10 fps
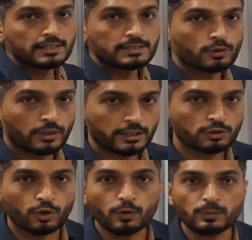So let us
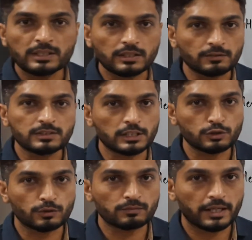draw one rough
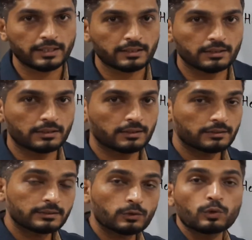sketch of that
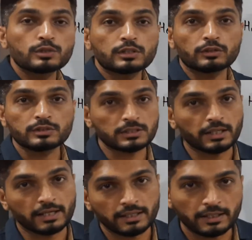closed curve
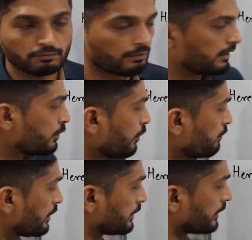C and then we will go
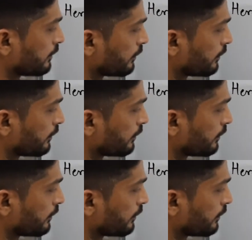further.